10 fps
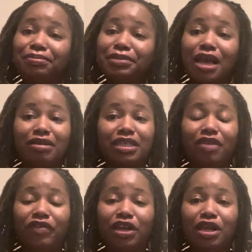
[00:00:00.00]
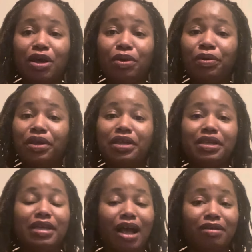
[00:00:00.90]
Y'all see the video.
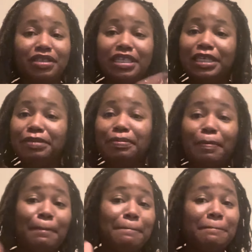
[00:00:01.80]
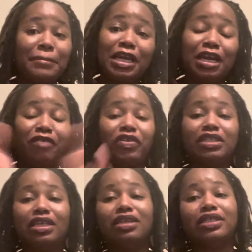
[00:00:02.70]
Y'all see the
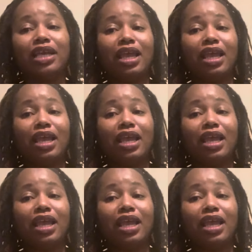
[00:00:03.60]
differences.